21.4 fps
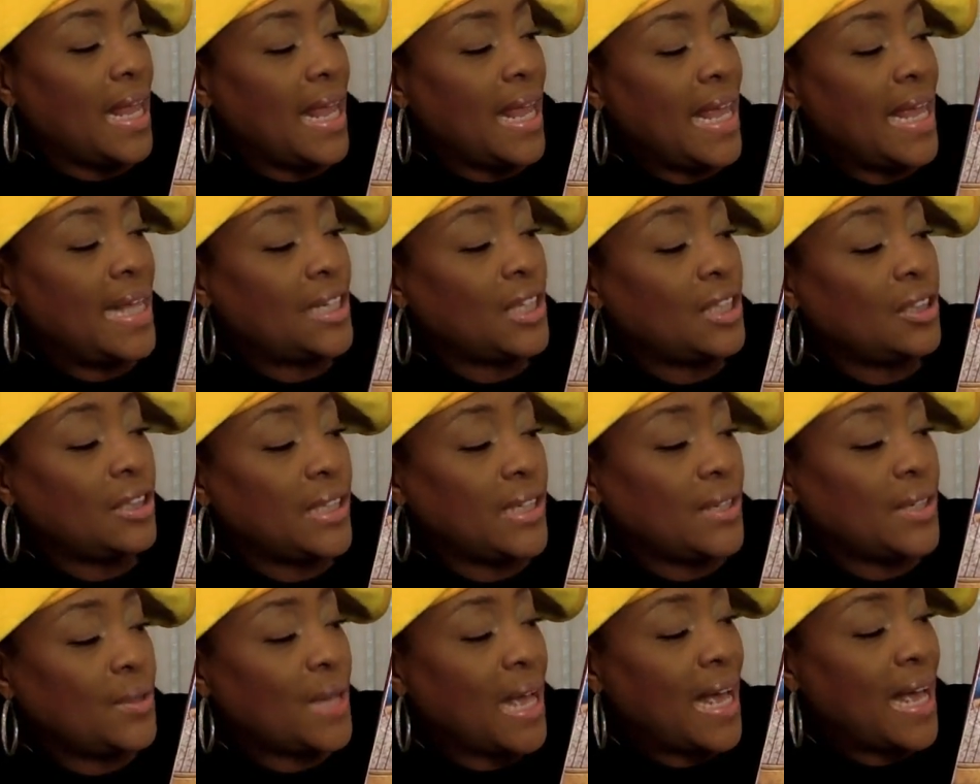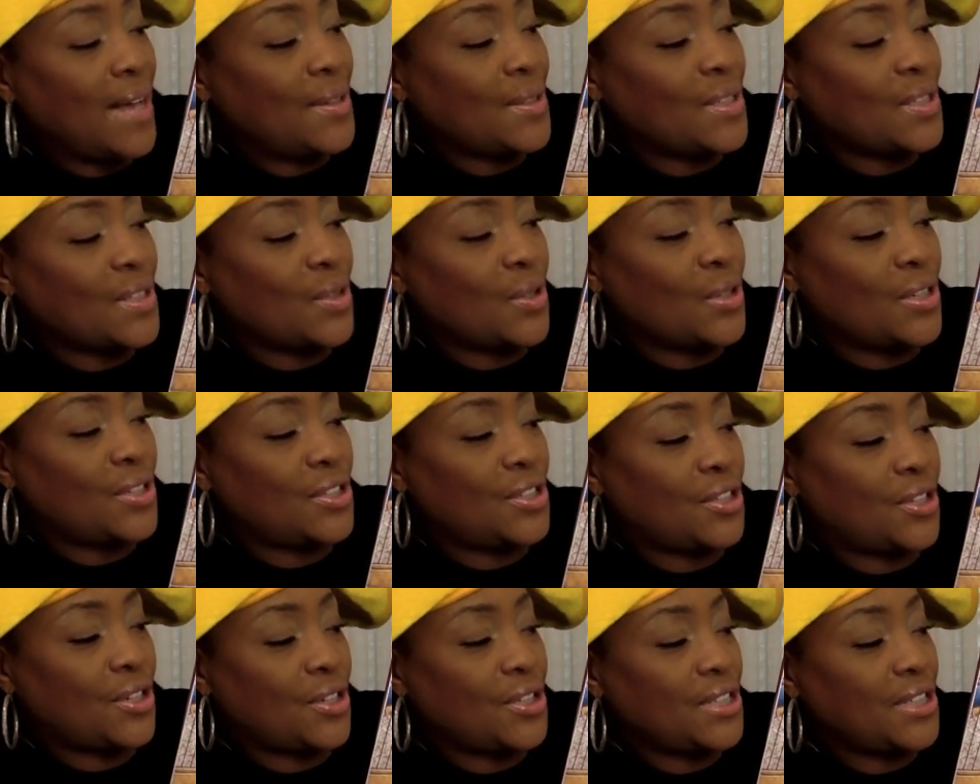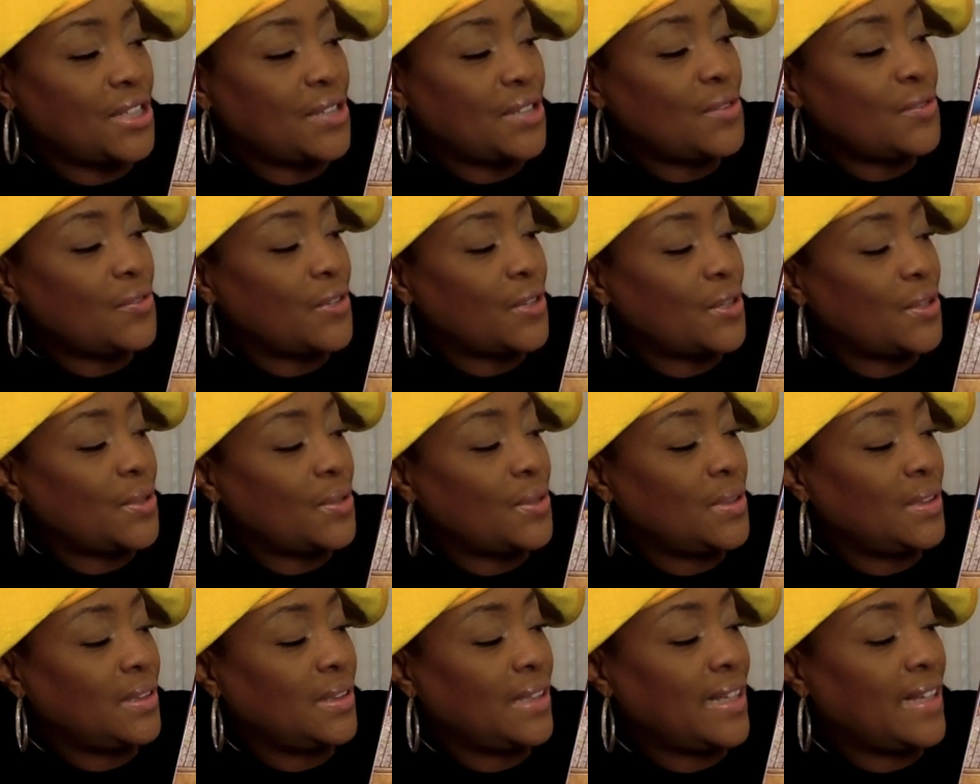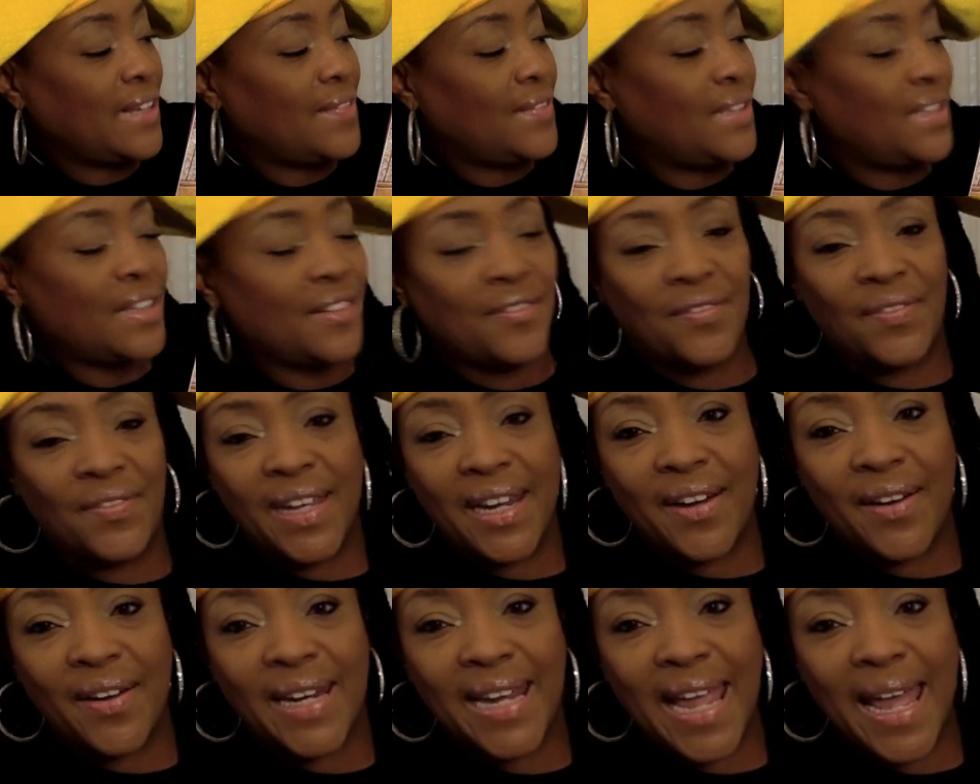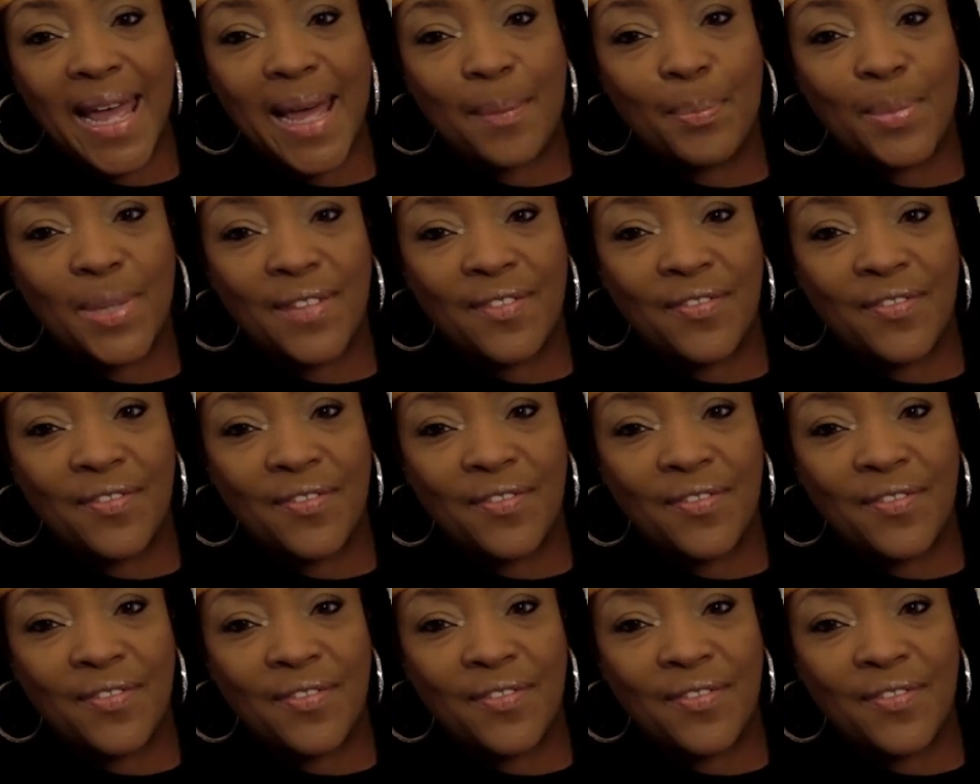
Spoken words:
In a little house on Churchill Road lived a very happy